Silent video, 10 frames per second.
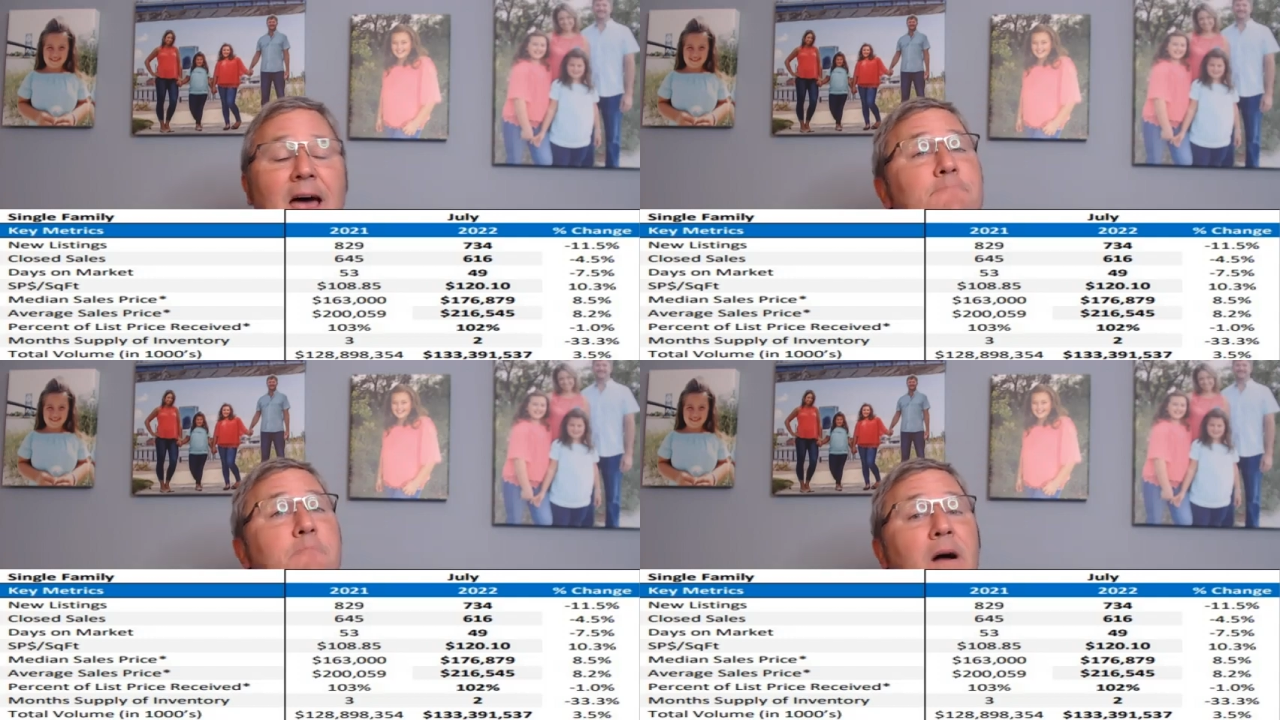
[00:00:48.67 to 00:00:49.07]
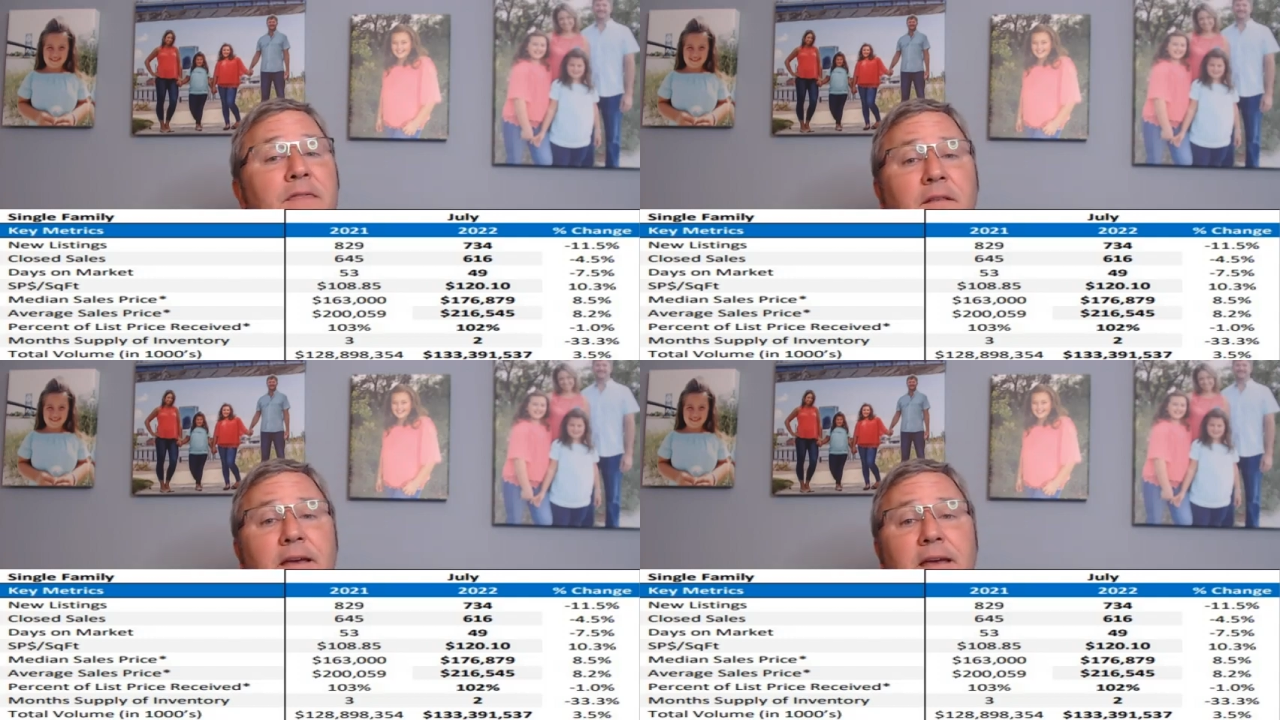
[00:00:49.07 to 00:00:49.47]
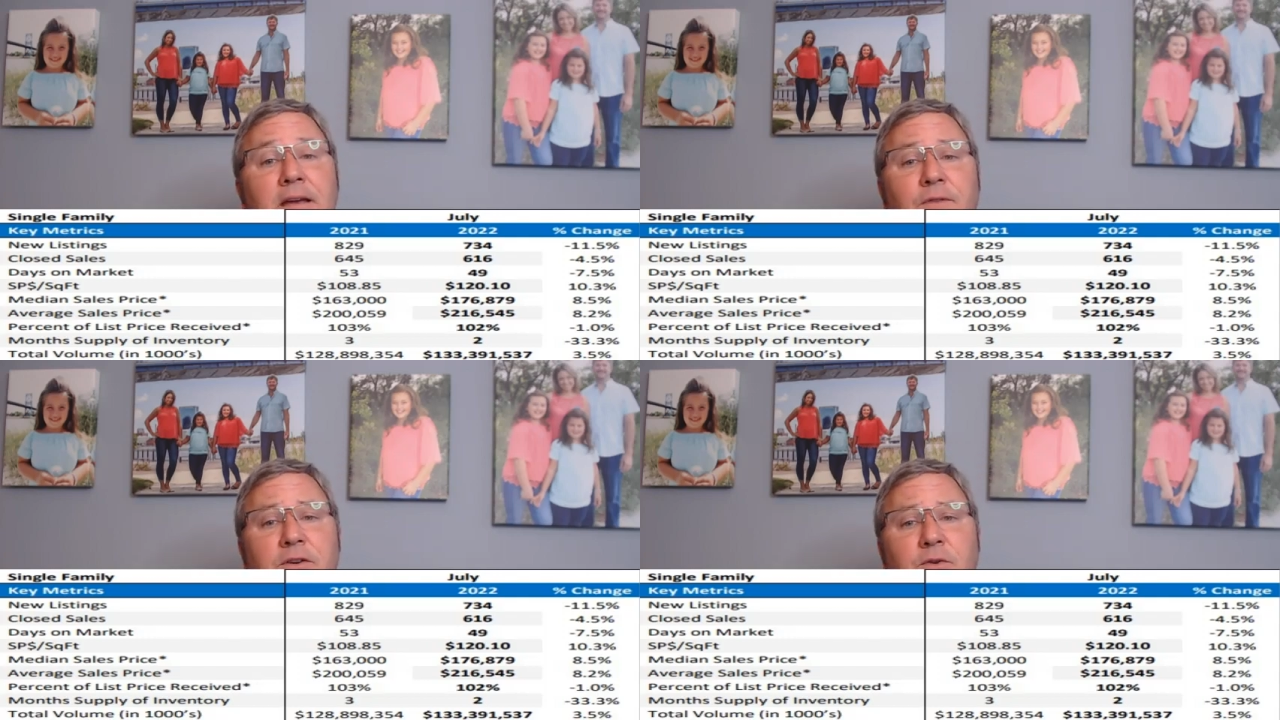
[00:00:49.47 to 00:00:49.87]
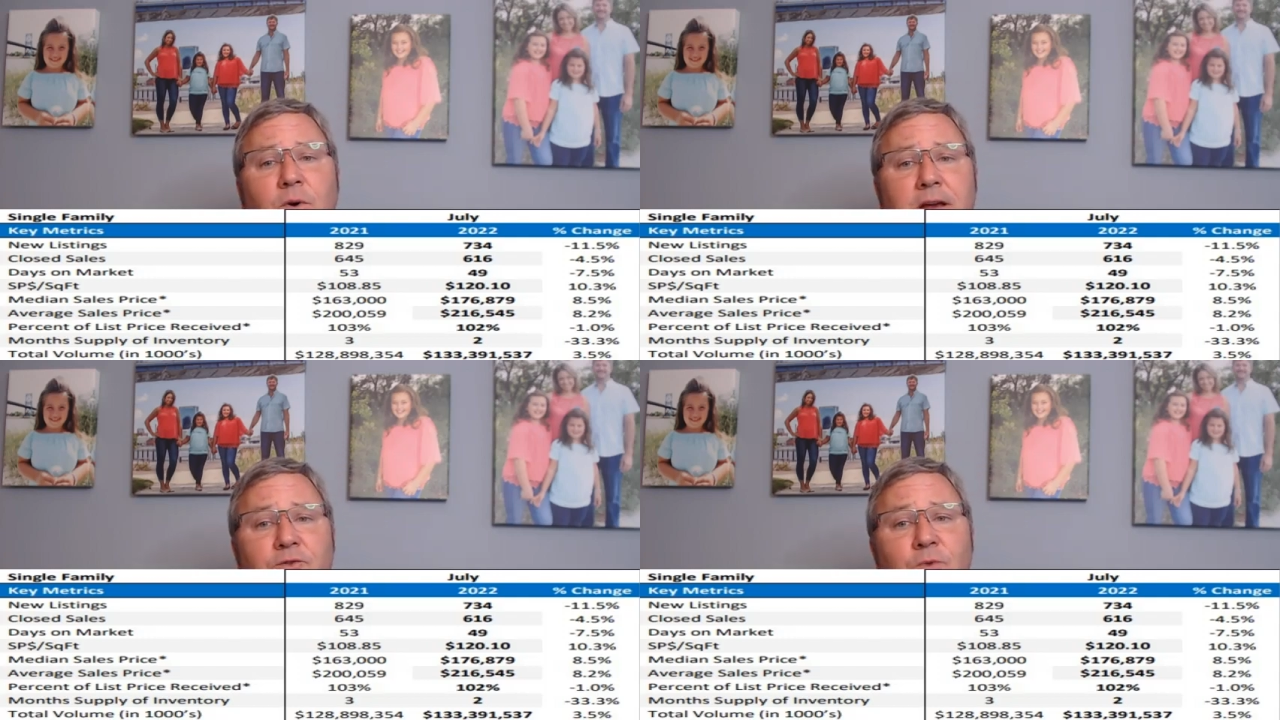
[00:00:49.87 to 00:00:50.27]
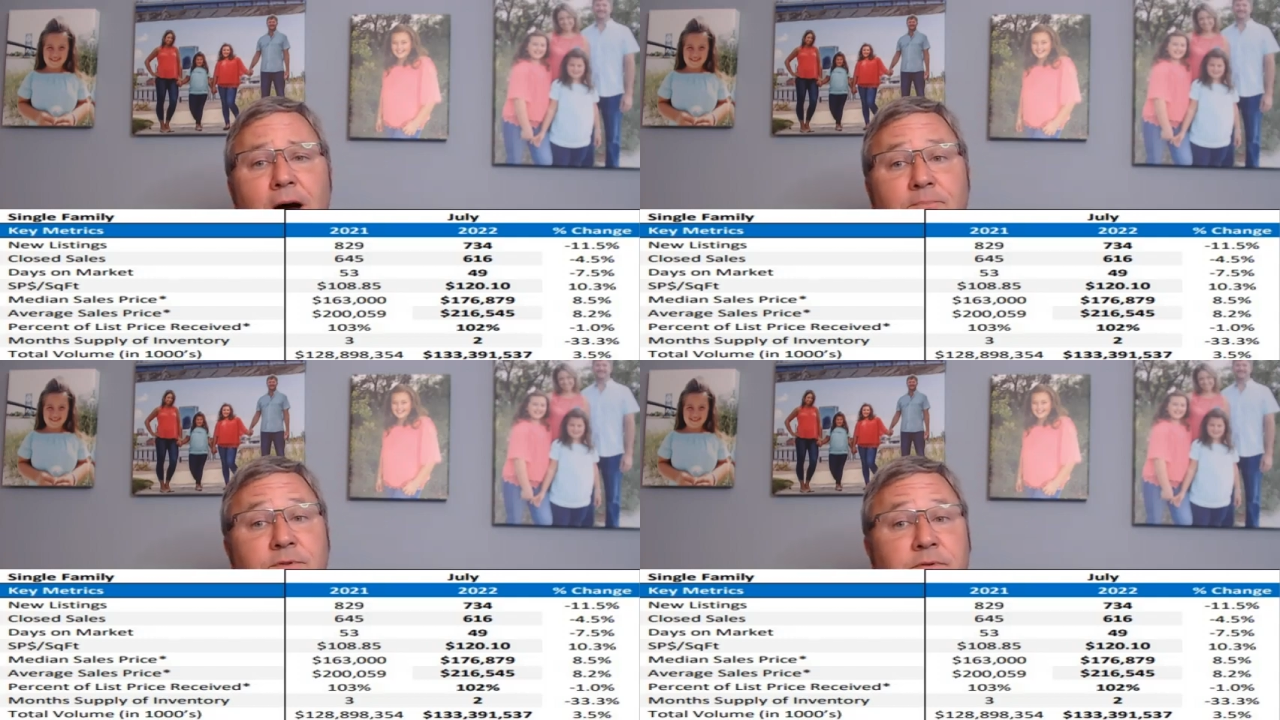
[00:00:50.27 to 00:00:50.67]
and monthly inventory
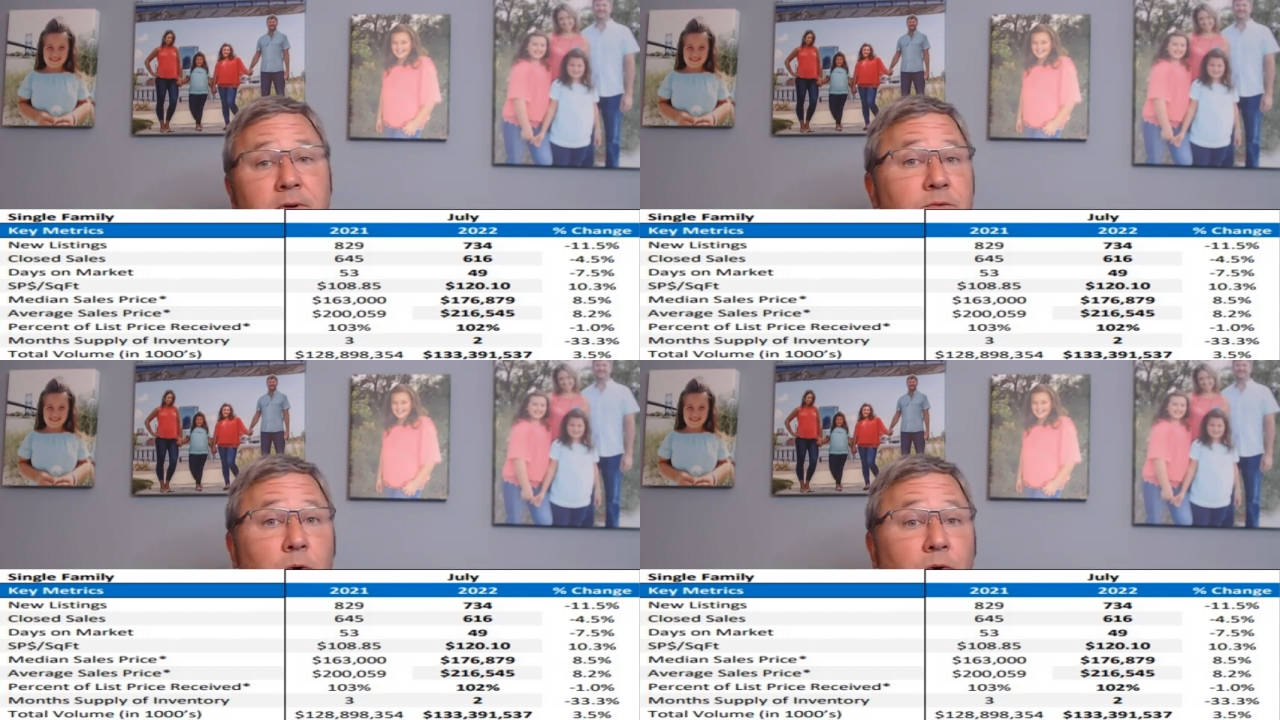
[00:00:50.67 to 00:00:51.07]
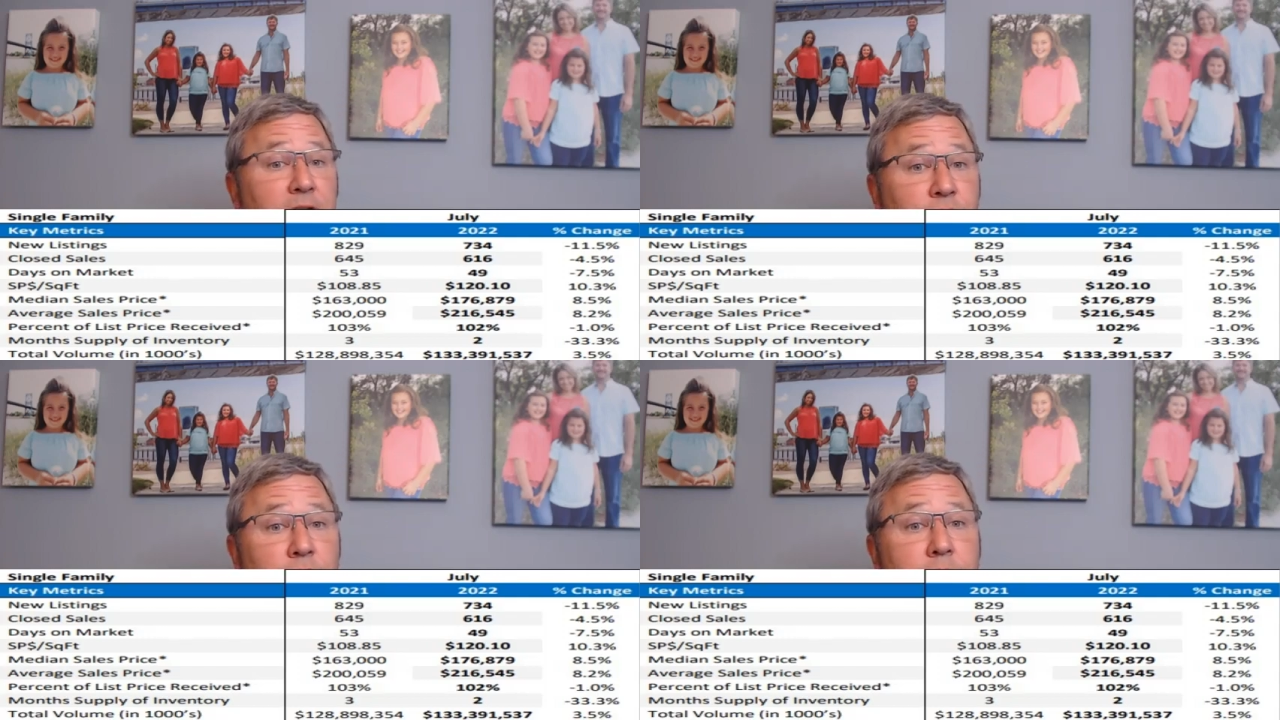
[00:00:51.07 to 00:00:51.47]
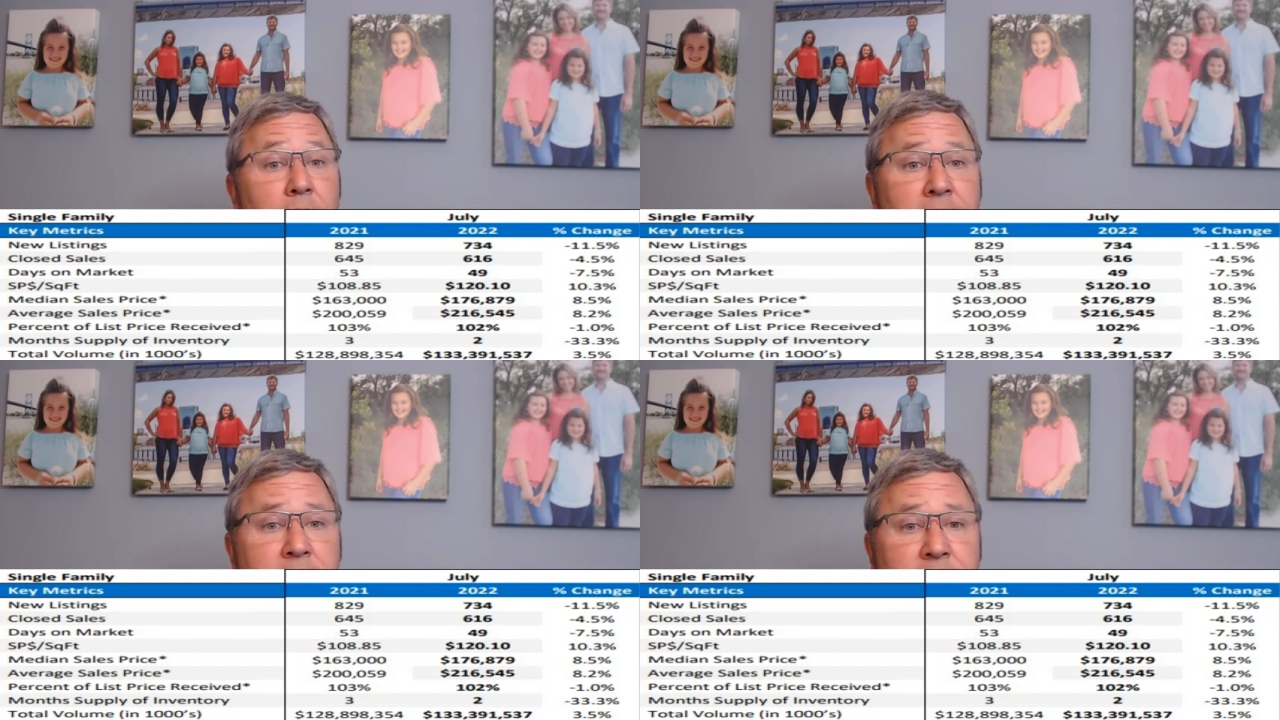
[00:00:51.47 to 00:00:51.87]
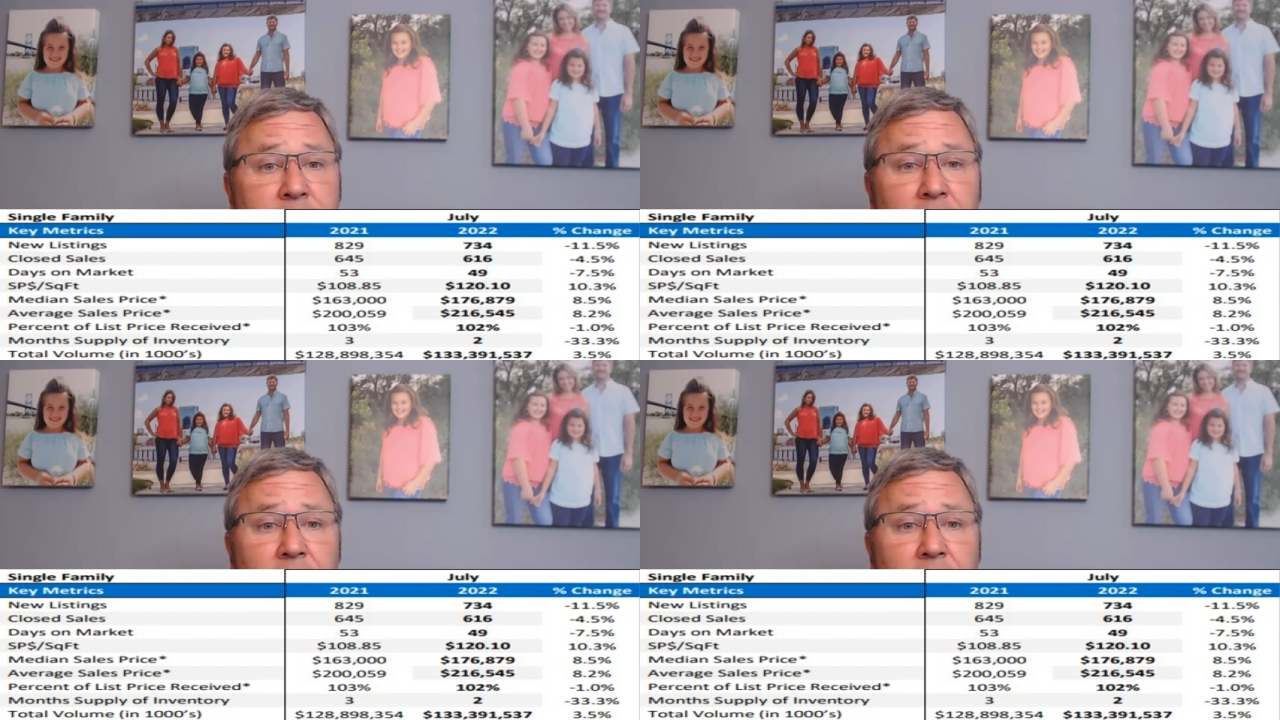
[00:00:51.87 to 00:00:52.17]
dropped to only 2 months.